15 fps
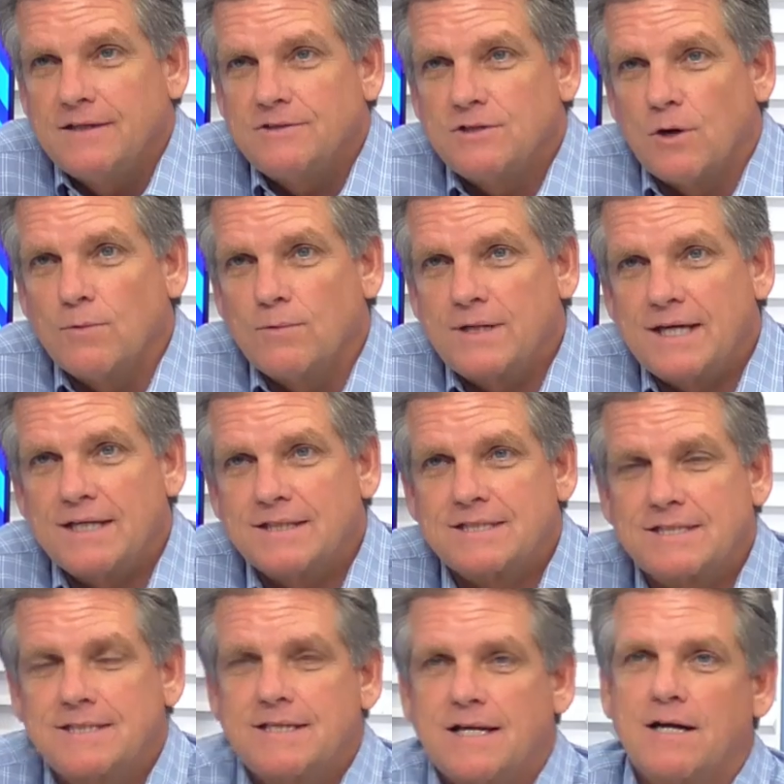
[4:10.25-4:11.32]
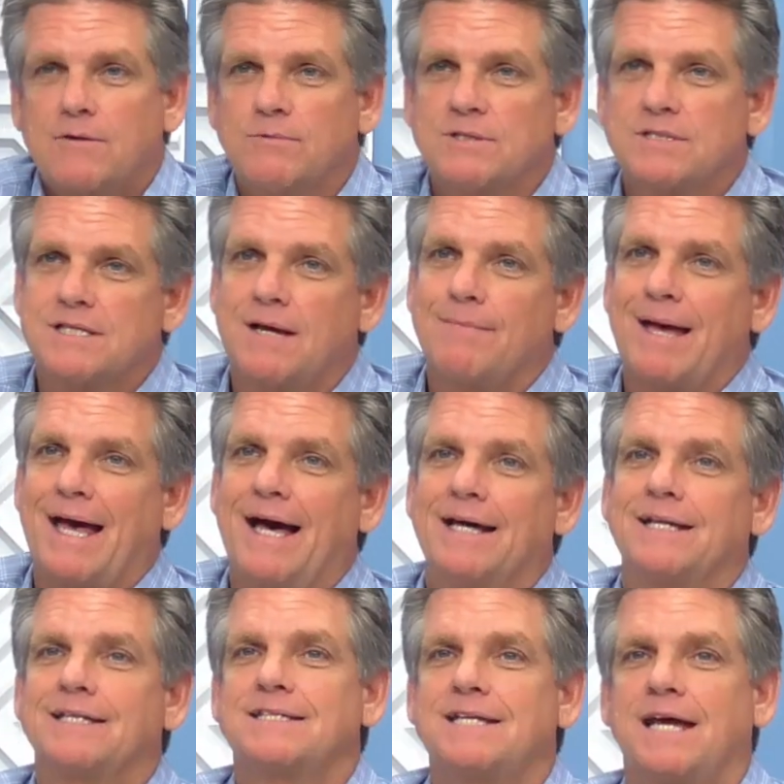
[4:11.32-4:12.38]
Don't get stuck with some
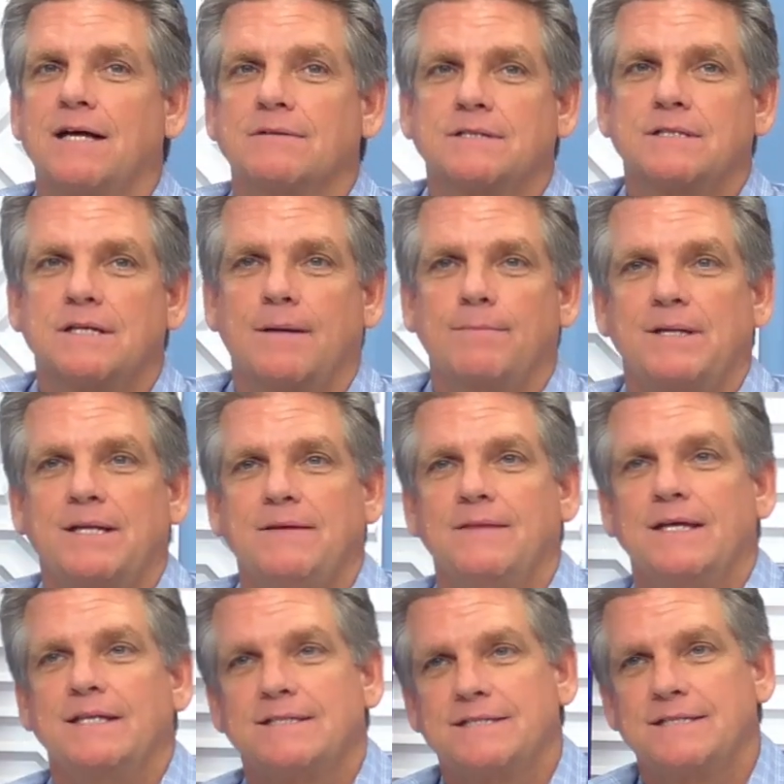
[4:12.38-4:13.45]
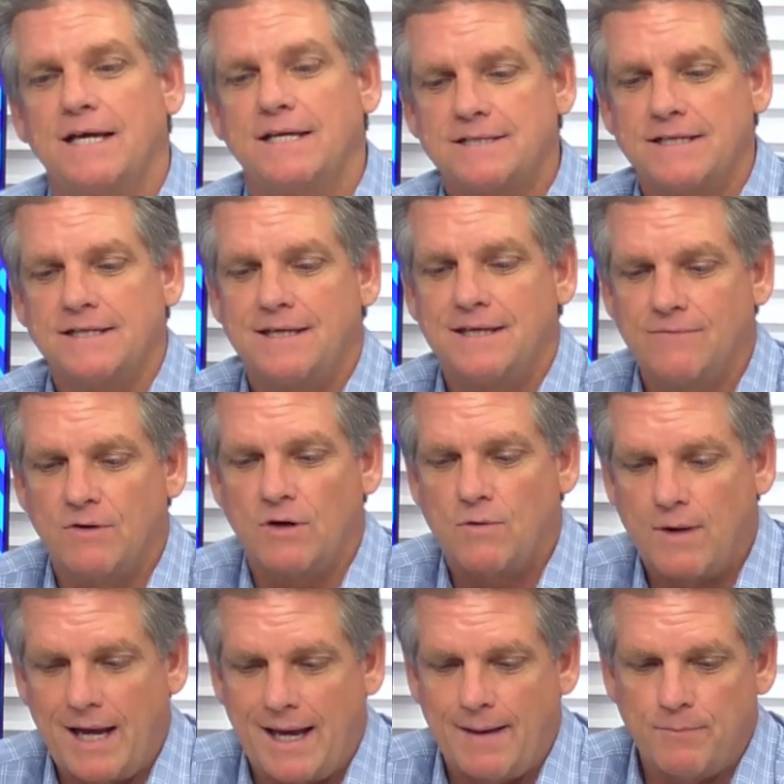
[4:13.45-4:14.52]
out-of-town company that doesn't give a
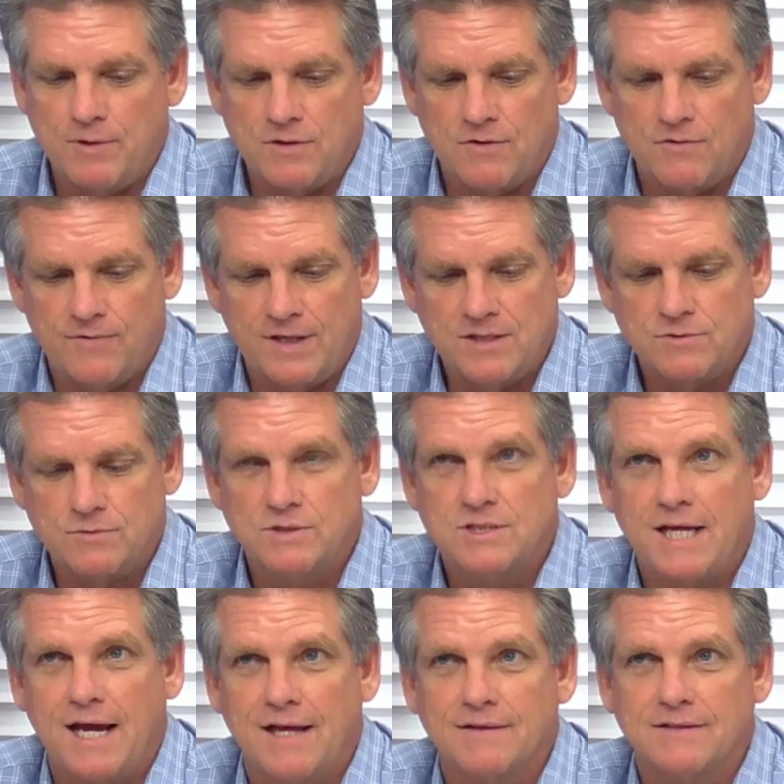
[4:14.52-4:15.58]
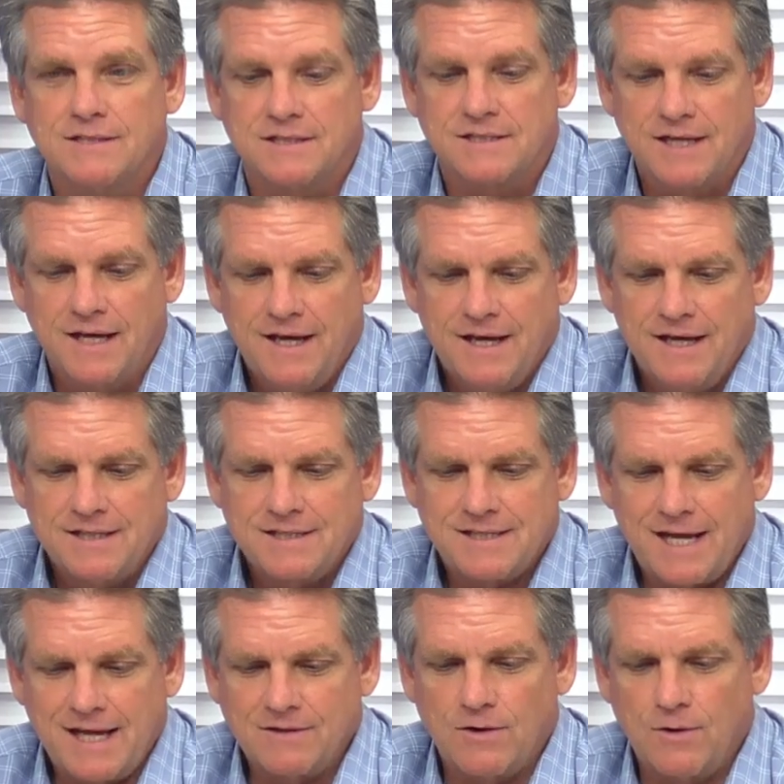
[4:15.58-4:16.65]
crap when you're faced with challenges.
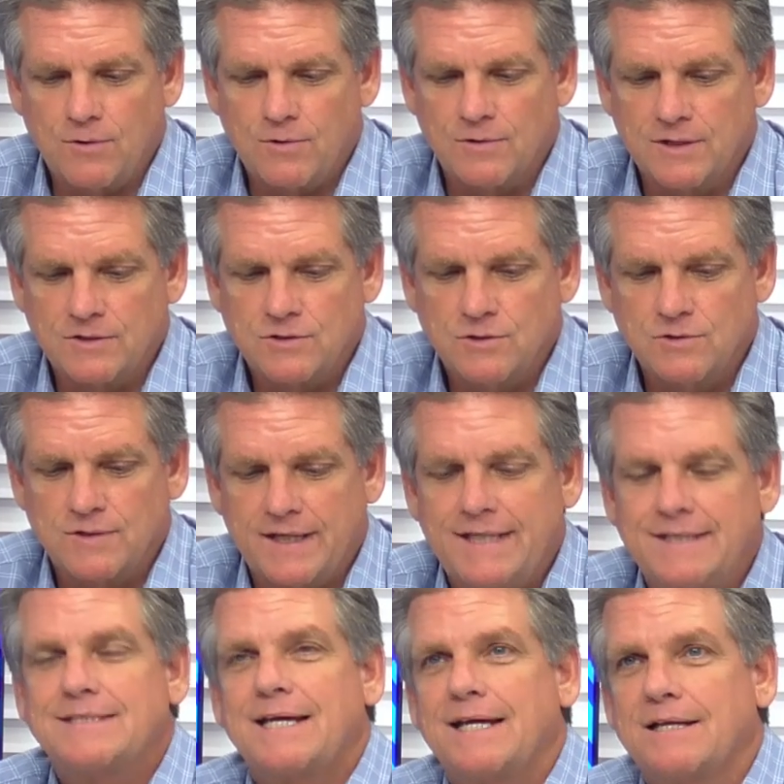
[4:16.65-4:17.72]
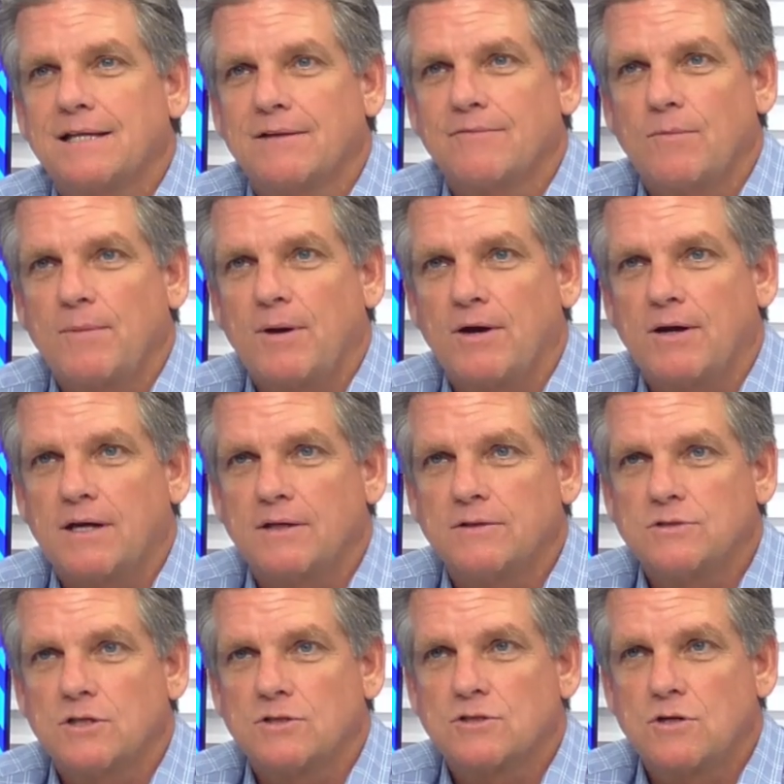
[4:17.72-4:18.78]
Stay local and choose Land Title of America.
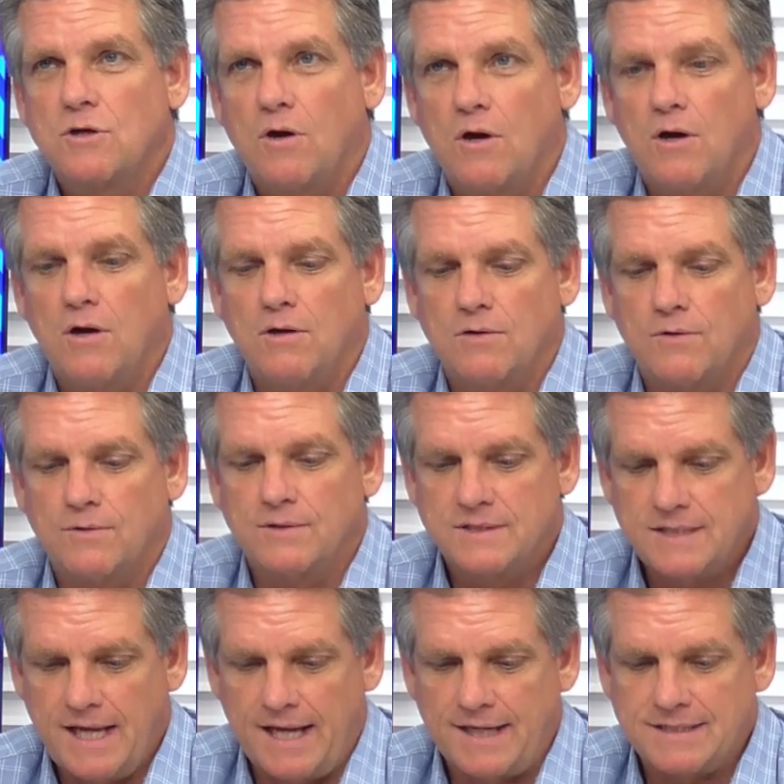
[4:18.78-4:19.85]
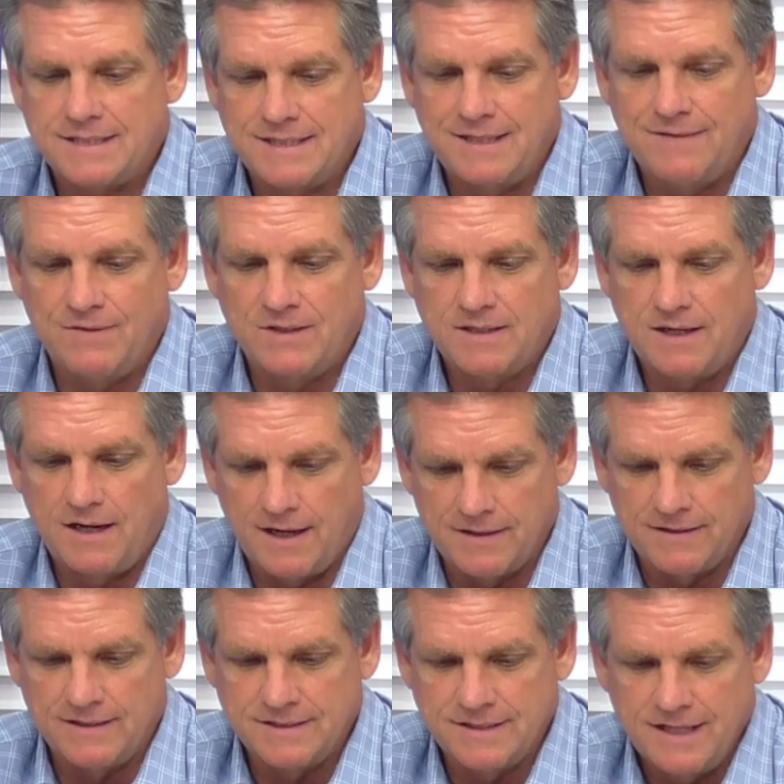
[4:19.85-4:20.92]
Just call or text Stephen
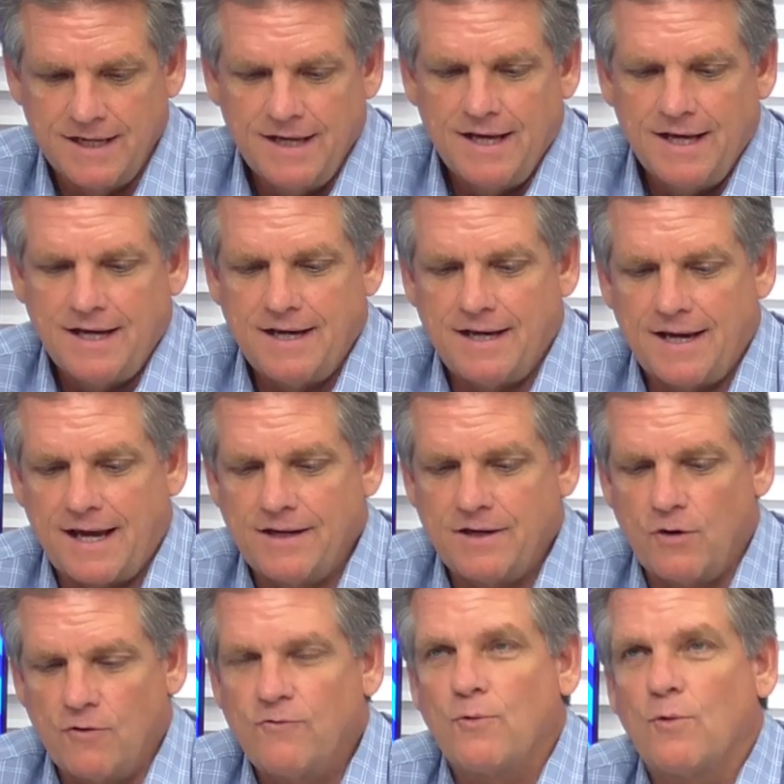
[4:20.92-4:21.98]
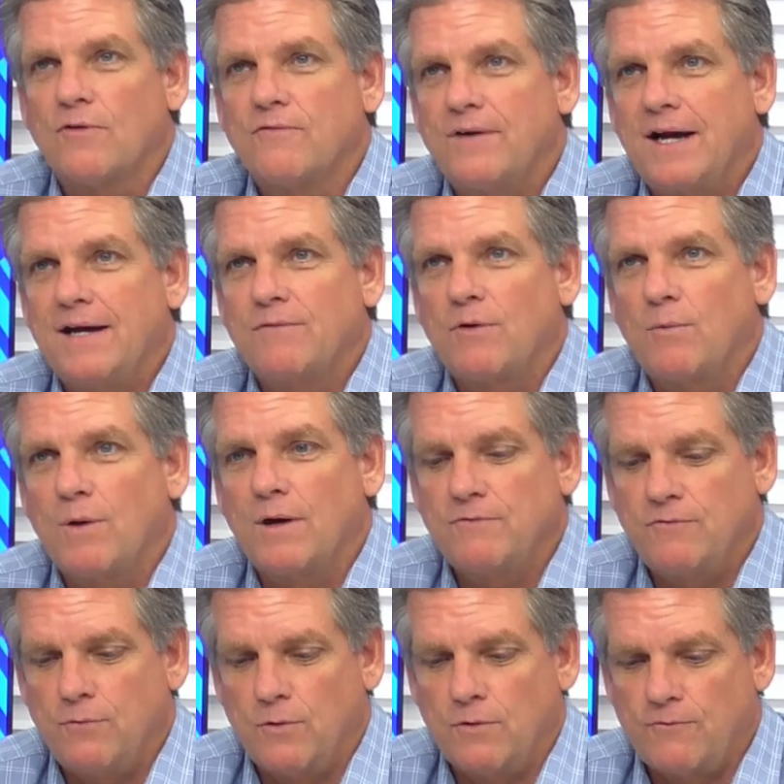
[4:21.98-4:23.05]
Collins, nine oh four, five oh one,
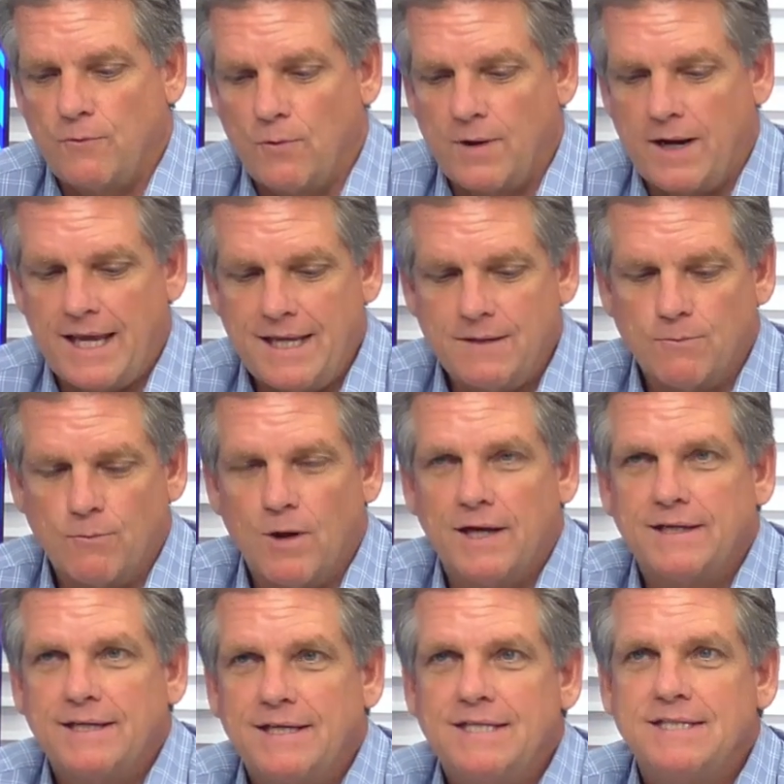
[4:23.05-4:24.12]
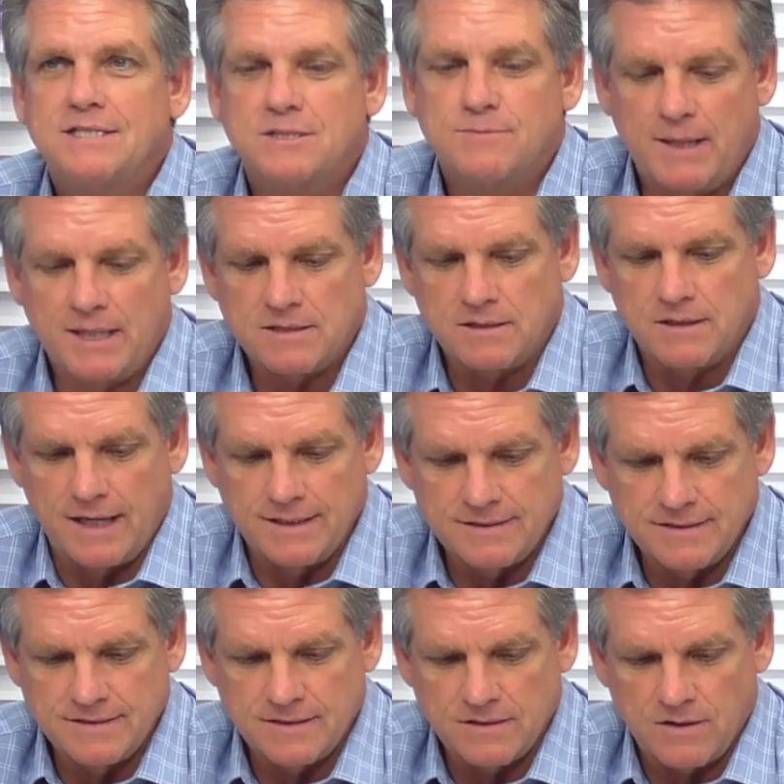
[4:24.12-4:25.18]
four four eight one. He
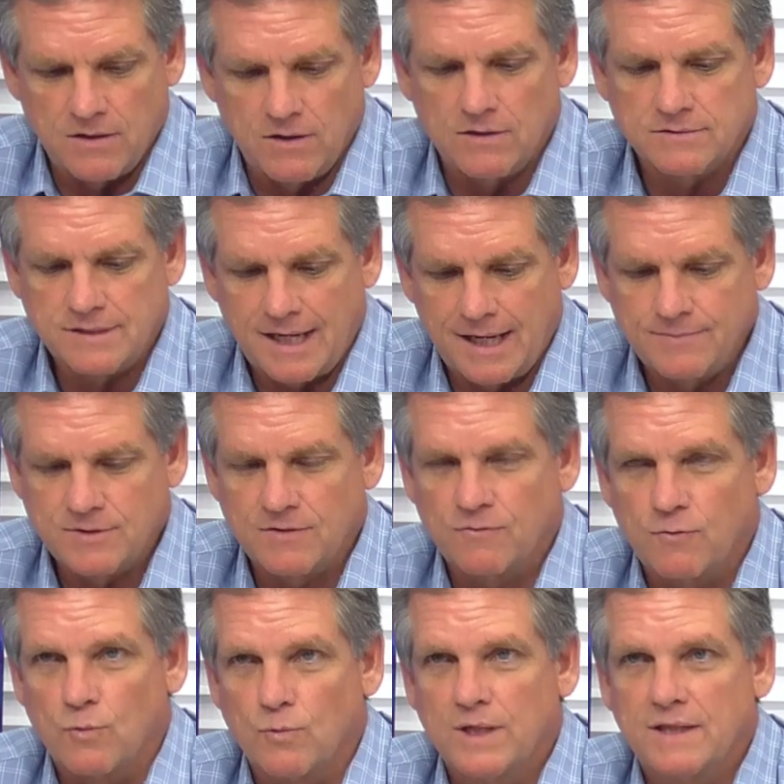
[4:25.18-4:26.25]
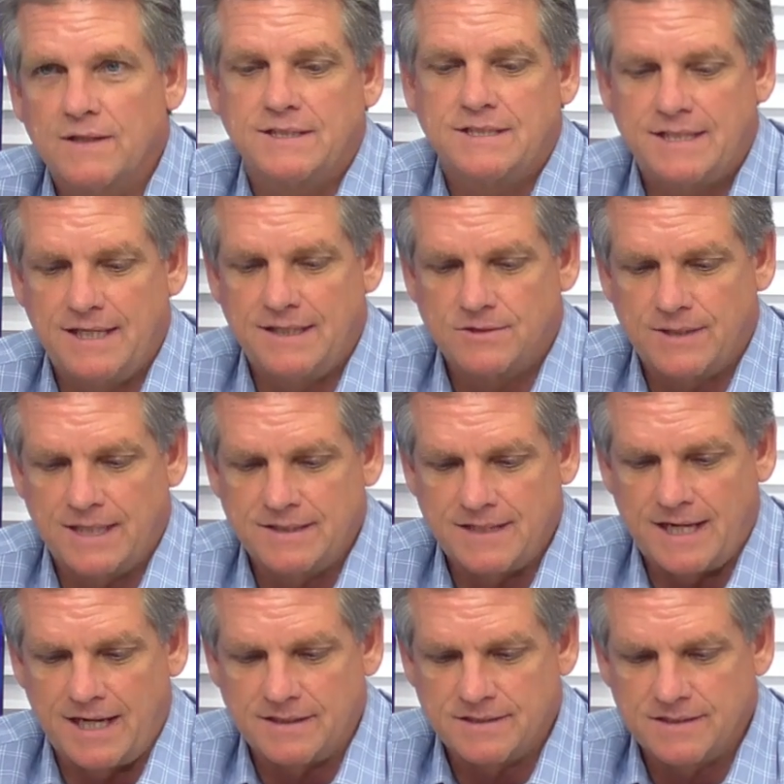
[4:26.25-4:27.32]
specializes in all types of real estate
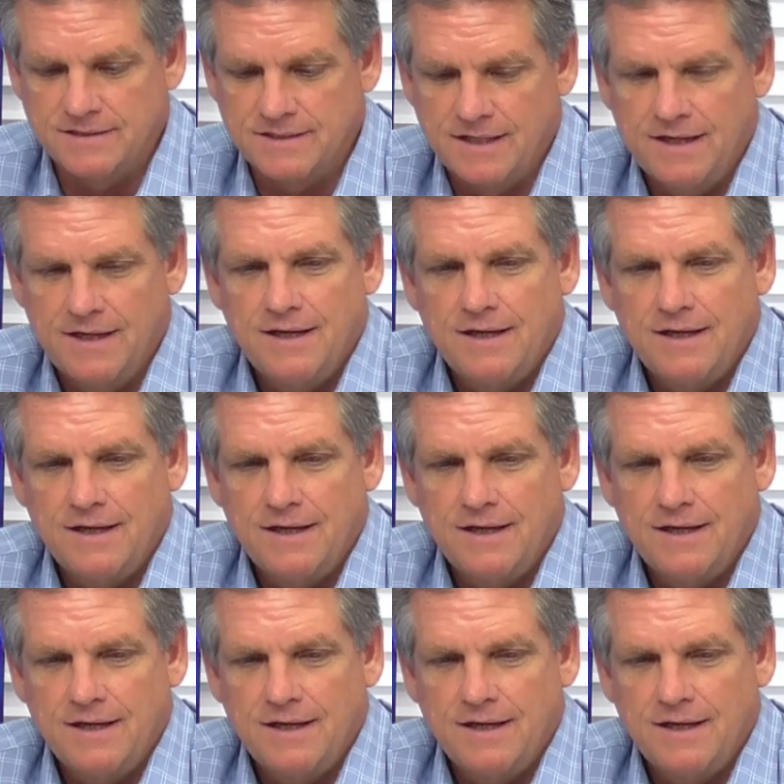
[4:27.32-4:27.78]
transactions.